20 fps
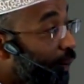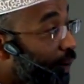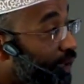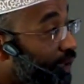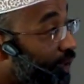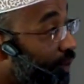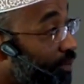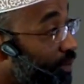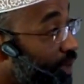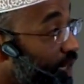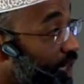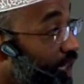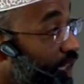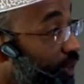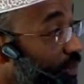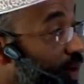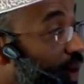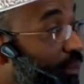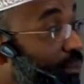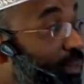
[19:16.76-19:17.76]
our
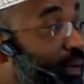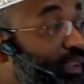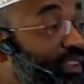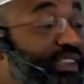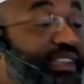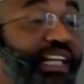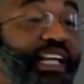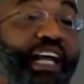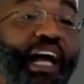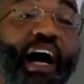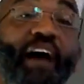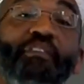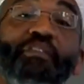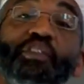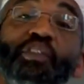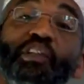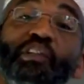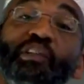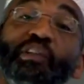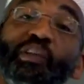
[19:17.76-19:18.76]
community members, they have
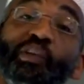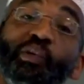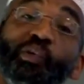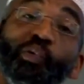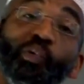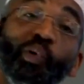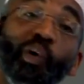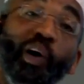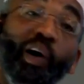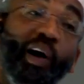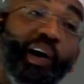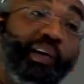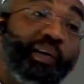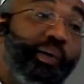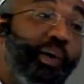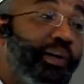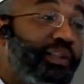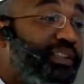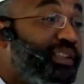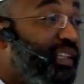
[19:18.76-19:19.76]
children who are
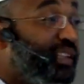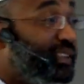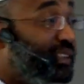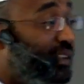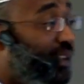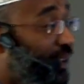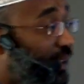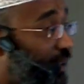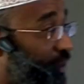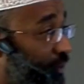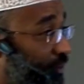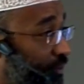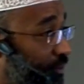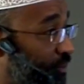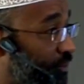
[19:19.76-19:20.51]
autistic.